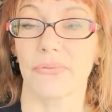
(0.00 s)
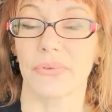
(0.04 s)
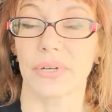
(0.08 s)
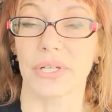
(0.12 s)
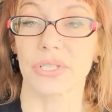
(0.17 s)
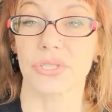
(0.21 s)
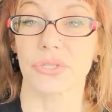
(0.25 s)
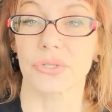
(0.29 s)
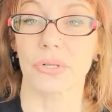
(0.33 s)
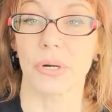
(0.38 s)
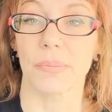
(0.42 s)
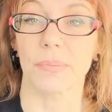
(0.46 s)
a
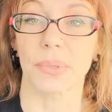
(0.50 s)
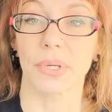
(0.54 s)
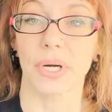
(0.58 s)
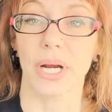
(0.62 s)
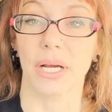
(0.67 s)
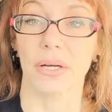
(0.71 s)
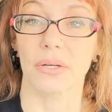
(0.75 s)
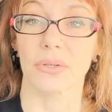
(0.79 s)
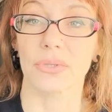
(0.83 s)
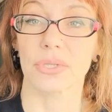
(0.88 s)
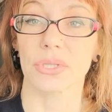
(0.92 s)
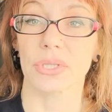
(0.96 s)
fixer-upper
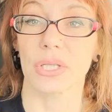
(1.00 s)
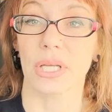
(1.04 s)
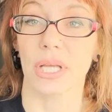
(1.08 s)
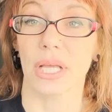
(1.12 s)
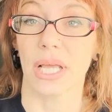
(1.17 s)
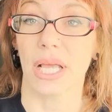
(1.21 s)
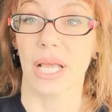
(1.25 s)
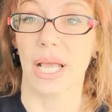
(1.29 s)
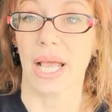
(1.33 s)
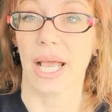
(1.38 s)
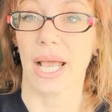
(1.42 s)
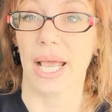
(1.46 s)
house
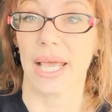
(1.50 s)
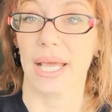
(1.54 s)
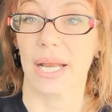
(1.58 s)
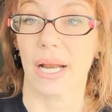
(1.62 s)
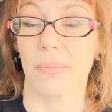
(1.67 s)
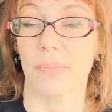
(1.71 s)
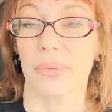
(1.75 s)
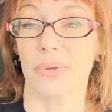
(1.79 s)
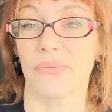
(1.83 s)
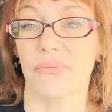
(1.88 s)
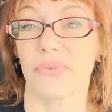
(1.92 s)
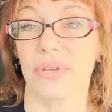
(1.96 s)
and
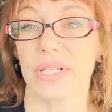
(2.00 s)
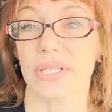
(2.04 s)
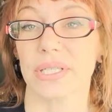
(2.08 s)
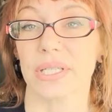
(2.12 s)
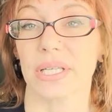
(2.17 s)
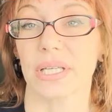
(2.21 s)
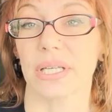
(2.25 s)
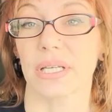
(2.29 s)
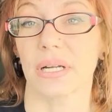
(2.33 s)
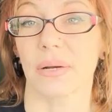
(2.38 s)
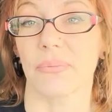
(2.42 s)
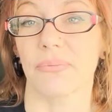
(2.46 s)
I've been
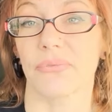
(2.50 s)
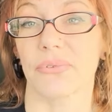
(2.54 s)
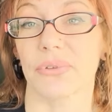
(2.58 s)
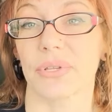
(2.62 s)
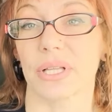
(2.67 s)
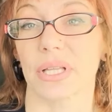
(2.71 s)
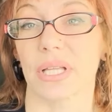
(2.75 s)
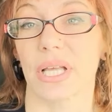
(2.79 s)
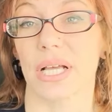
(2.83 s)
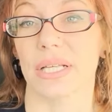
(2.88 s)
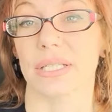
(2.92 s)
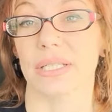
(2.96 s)
fixing it up for
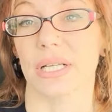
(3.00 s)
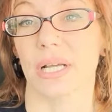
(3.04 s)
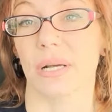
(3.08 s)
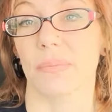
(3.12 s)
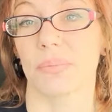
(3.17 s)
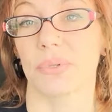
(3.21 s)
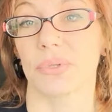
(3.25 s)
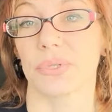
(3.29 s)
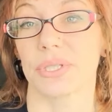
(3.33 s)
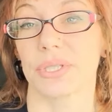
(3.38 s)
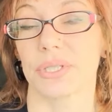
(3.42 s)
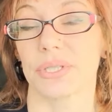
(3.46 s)
the last
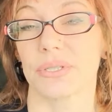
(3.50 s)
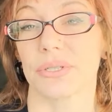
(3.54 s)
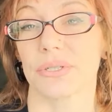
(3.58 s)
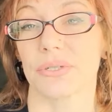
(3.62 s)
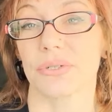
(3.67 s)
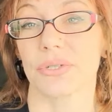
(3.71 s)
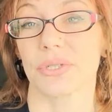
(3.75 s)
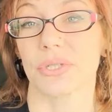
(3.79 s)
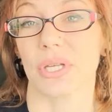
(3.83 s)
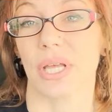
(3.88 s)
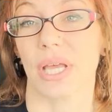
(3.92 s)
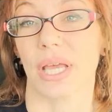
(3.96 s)
couple
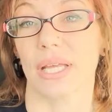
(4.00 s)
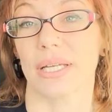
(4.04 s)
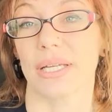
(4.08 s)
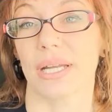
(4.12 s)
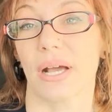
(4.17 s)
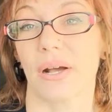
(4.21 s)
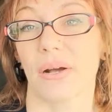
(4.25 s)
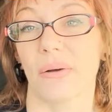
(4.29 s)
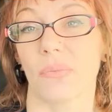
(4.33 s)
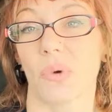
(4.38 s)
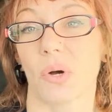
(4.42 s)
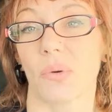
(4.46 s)
years and
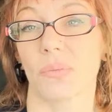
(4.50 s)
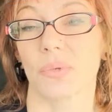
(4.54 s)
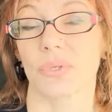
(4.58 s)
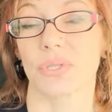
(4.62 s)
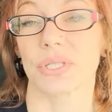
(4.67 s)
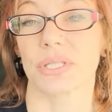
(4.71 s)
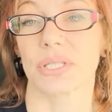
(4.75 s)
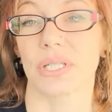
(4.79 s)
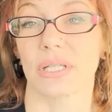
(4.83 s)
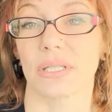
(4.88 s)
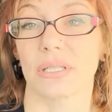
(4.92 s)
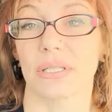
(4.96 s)
now I'm
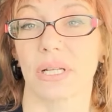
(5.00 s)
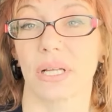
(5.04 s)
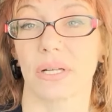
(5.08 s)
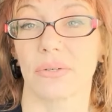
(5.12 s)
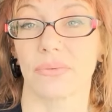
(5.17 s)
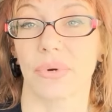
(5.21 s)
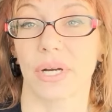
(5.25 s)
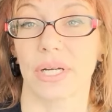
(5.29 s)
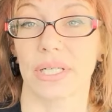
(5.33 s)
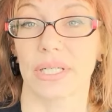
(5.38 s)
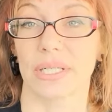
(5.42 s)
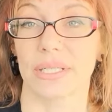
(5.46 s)
almost done
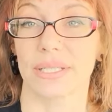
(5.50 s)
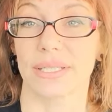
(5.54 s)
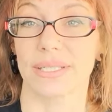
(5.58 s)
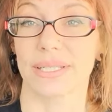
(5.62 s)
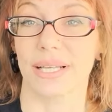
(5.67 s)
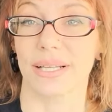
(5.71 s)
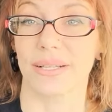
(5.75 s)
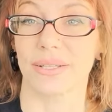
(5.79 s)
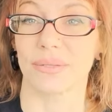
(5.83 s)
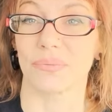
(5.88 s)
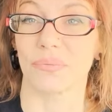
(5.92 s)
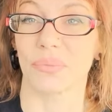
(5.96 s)
and ready to
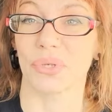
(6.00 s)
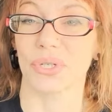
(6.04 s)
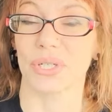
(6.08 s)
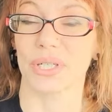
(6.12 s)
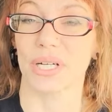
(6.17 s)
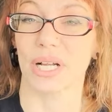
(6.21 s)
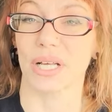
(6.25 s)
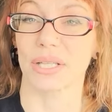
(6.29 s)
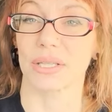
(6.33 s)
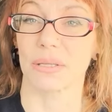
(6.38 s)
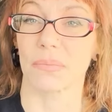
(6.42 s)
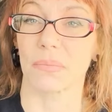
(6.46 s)
sell it and put
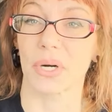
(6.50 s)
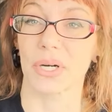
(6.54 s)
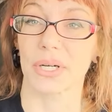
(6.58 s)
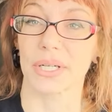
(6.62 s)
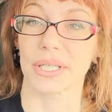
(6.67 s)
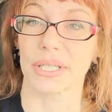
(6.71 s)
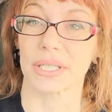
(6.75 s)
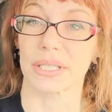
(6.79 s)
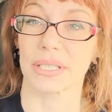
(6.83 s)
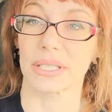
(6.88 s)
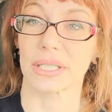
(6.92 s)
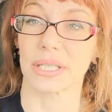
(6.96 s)
it on the
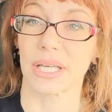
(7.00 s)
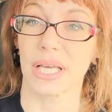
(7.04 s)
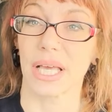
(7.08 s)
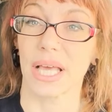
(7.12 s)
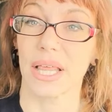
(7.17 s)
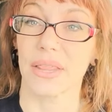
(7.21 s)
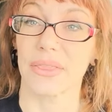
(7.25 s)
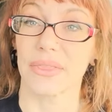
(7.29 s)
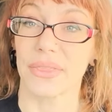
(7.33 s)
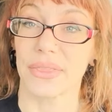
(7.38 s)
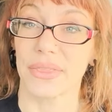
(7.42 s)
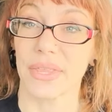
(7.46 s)
market.
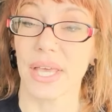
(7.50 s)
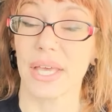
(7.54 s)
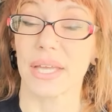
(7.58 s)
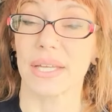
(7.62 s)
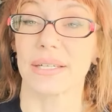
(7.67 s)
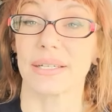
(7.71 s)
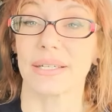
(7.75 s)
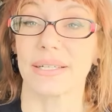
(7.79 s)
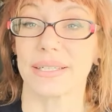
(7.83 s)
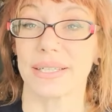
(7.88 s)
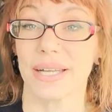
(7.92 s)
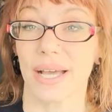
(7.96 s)

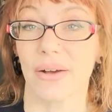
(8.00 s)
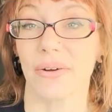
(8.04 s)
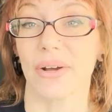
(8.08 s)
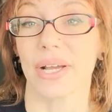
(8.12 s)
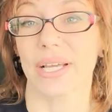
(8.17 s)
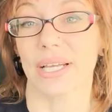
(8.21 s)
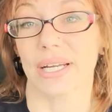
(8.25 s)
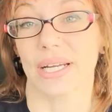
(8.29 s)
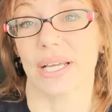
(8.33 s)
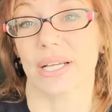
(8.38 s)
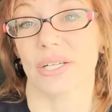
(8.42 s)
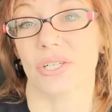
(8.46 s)
Then now I
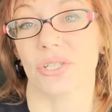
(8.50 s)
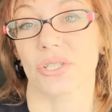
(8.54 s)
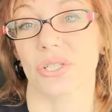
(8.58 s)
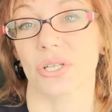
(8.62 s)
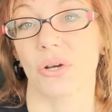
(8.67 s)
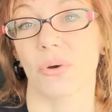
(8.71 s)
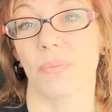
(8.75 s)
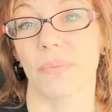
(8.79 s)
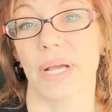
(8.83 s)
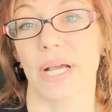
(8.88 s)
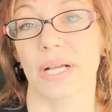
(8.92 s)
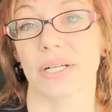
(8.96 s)
can actually
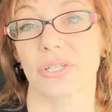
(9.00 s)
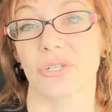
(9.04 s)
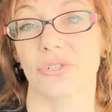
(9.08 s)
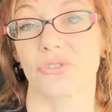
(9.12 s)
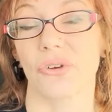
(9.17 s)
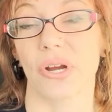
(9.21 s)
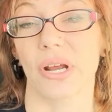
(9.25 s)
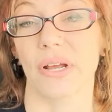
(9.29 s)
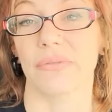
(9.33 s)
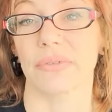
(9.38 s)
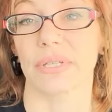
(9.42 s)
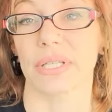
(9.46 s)
go back to
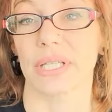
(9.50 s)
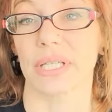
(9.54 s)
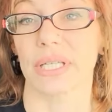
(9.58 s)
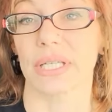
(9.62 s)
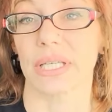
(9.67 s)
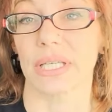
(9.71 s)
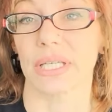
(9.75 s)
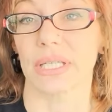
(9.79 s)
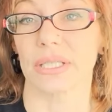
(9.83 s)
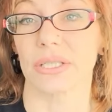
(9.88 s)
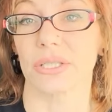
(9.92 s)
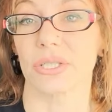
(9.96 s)
traveling
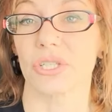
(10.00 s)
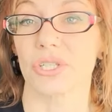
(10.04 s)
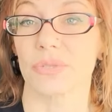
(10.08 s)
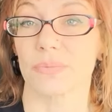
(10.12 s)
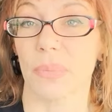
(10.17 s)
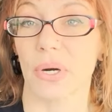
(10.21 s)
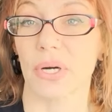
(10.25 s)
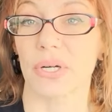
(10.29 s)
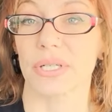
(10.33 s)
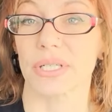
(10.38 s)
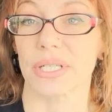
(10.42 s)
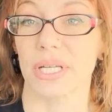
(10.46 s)
again just
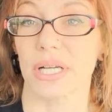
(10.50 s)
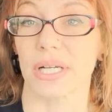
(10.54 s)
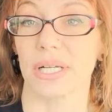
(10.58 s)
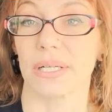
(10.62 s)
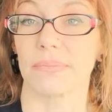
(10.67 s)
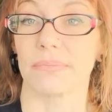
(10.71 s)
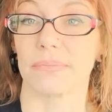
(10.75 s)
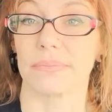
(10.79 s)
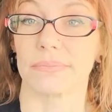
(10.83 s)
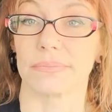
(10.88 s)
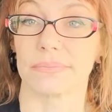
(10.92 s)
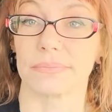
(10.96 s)

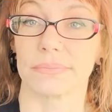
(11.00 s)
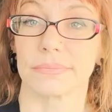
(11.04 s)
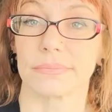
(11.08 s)
part-time.